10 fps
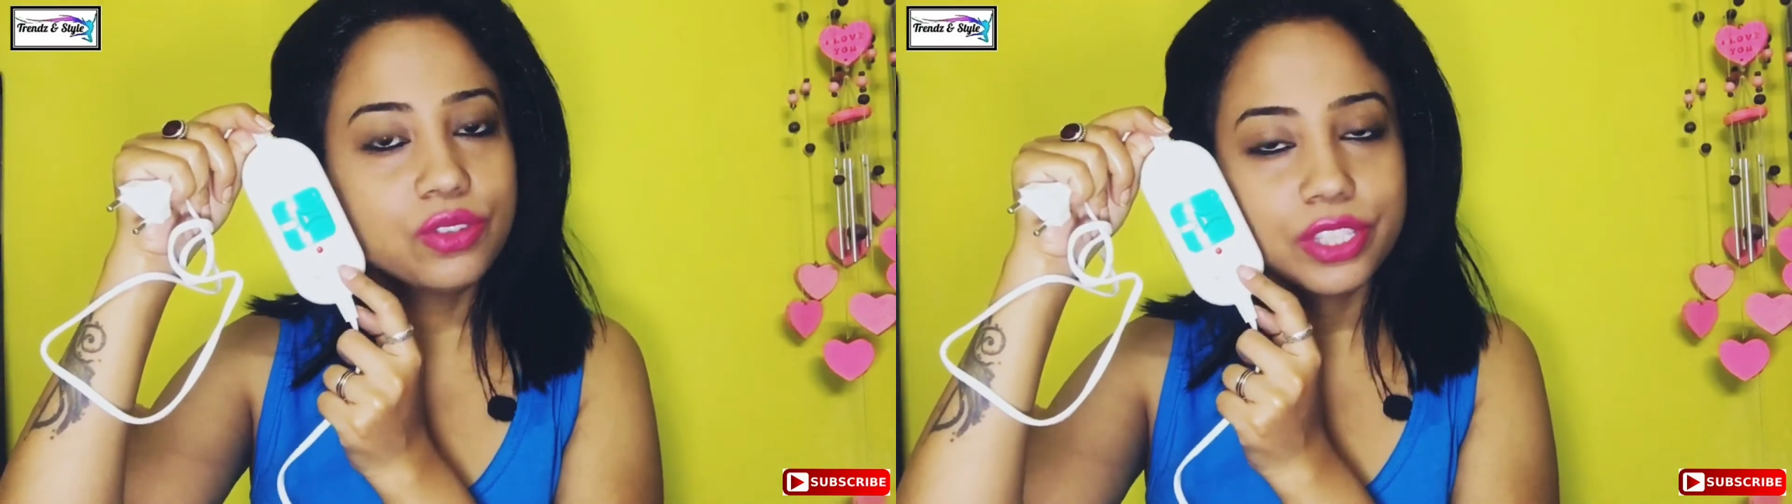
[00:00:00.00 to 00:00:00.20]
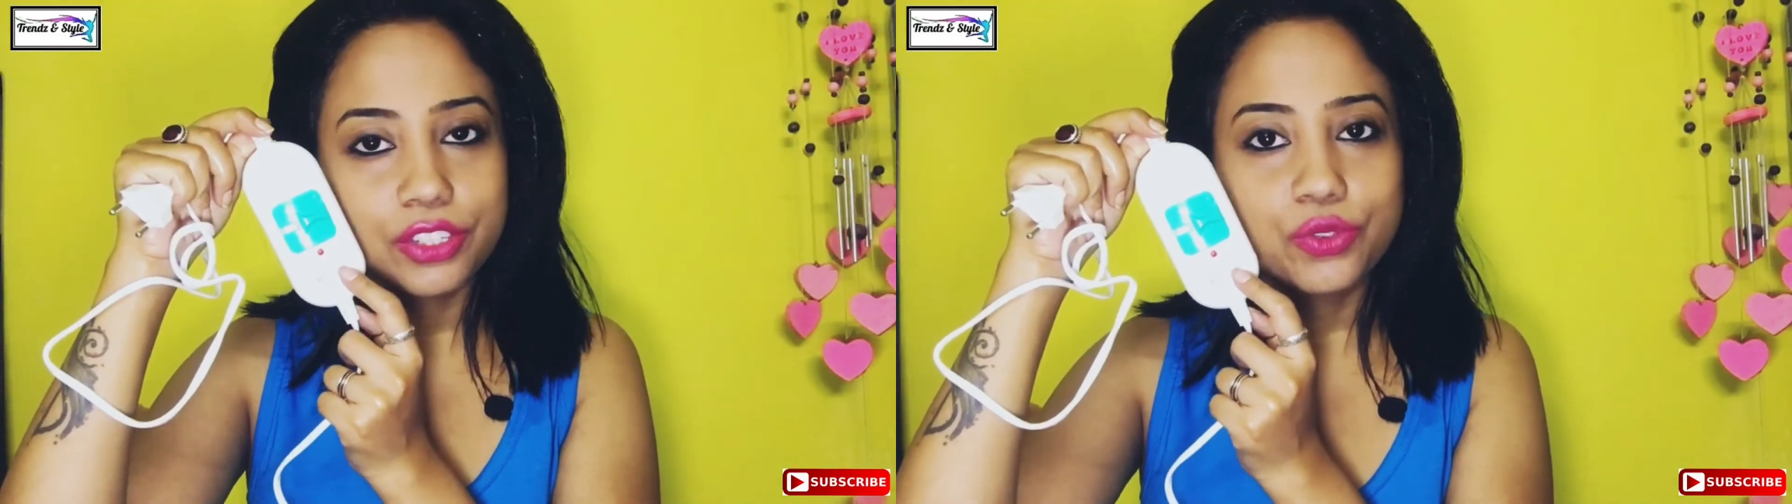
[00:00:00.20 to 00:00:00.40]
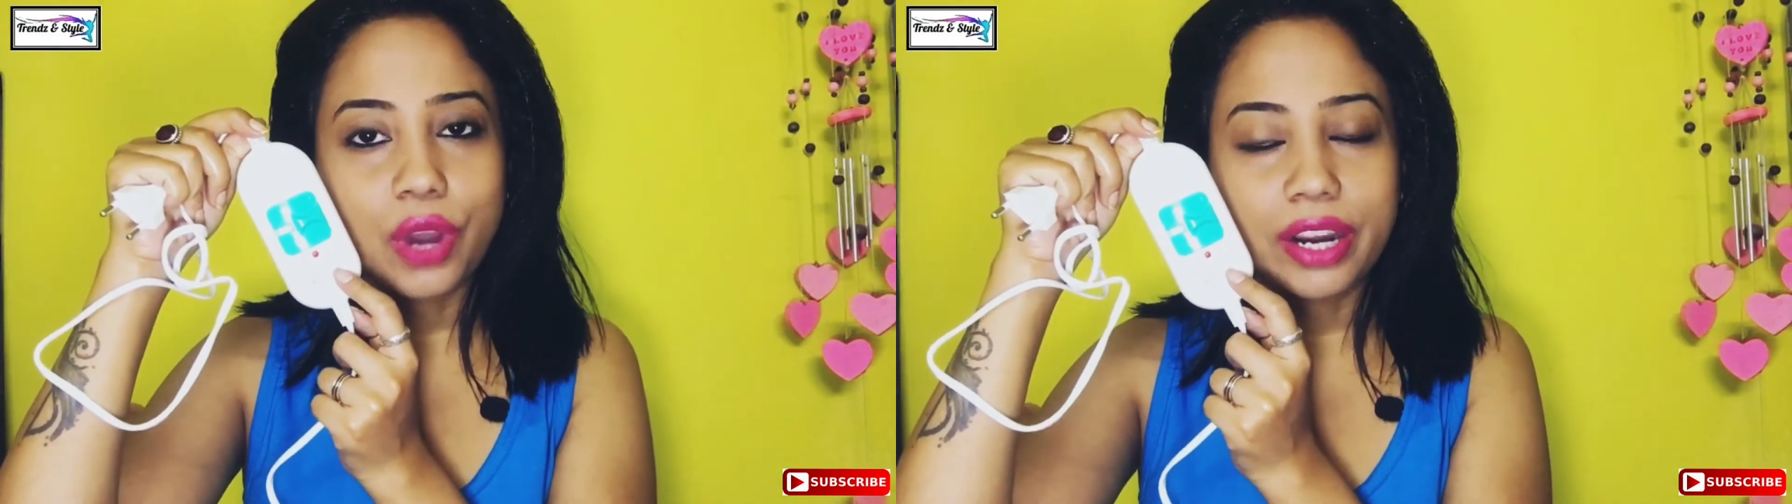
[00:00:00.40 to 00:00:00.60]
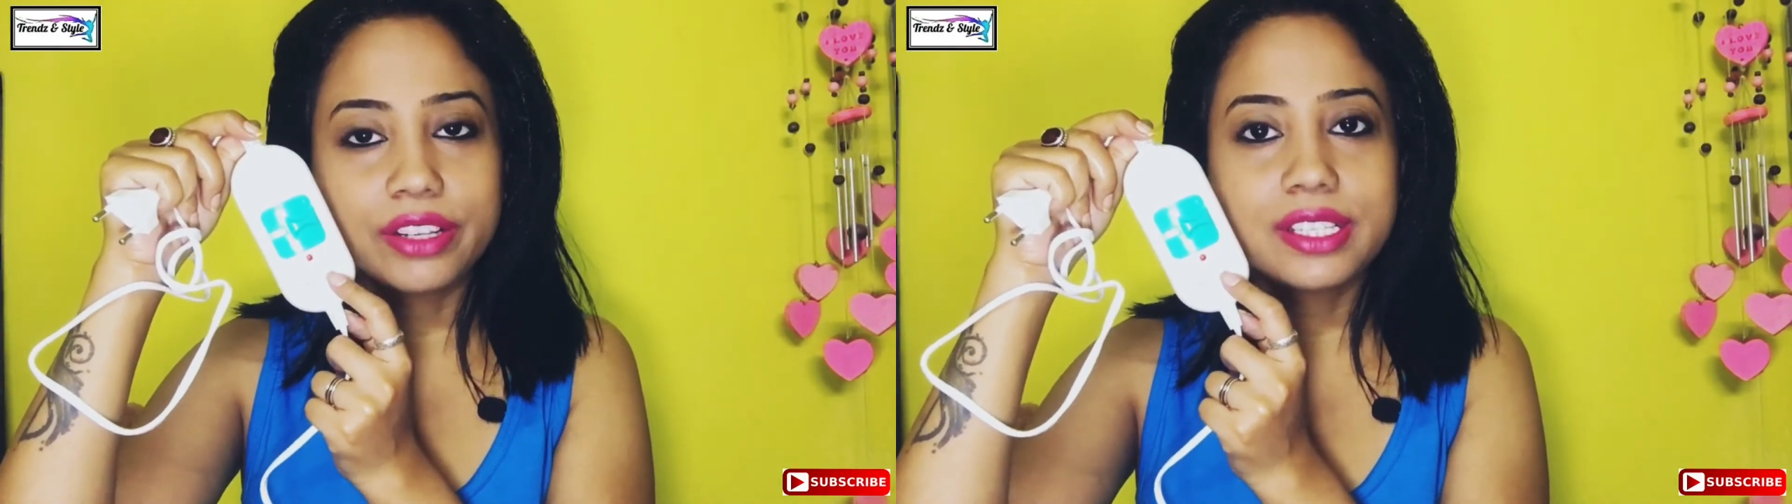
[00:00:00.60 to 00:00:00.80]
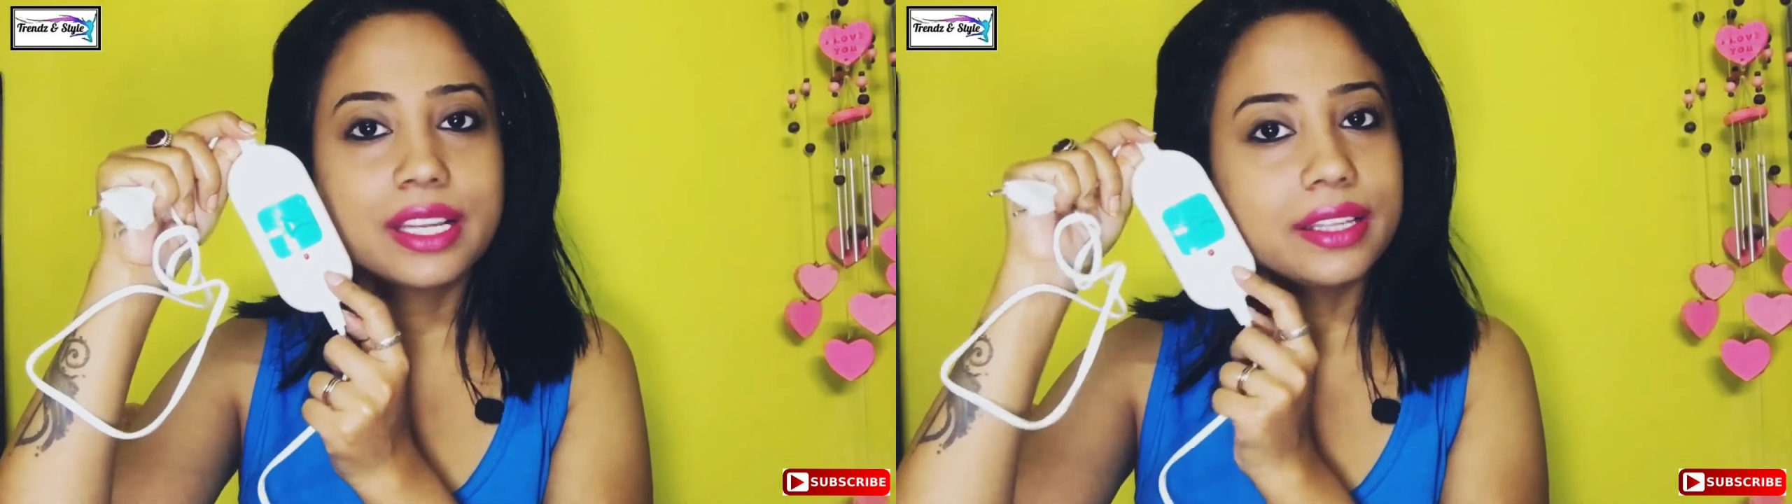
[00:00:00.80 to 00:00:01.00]
that you
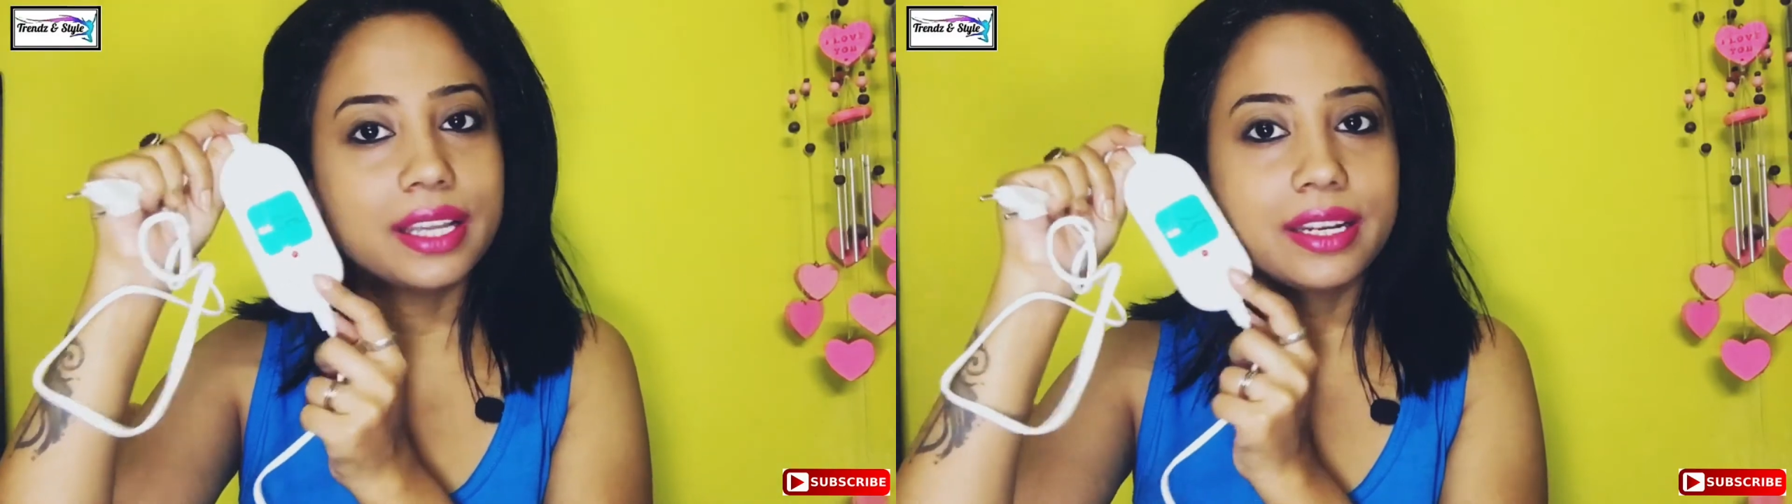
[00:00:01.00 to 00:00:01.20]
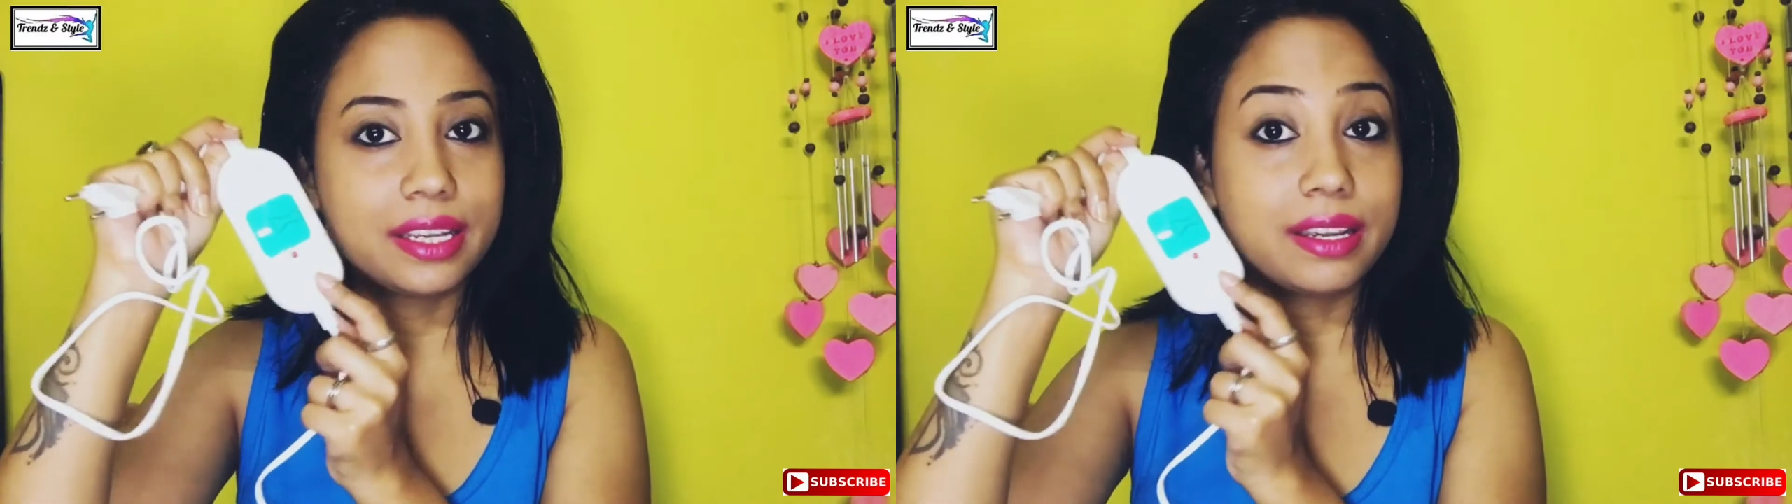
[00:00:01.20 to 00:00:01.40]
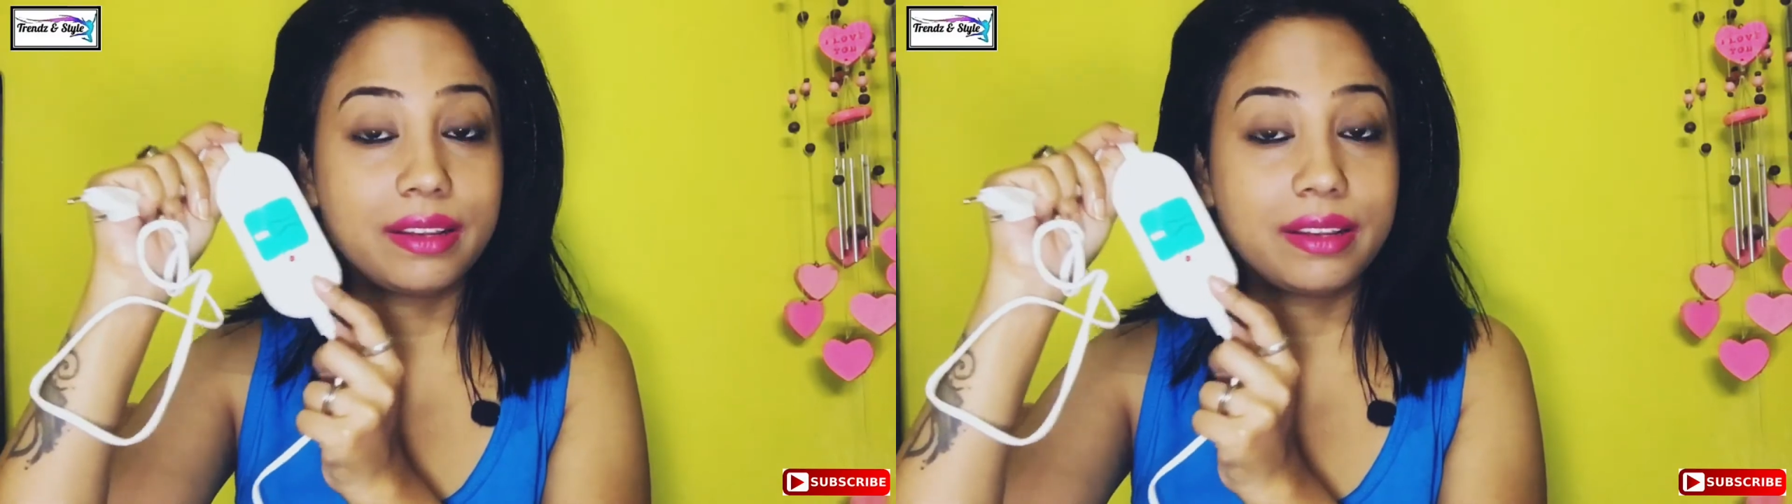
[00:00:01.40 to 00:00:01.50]
understand that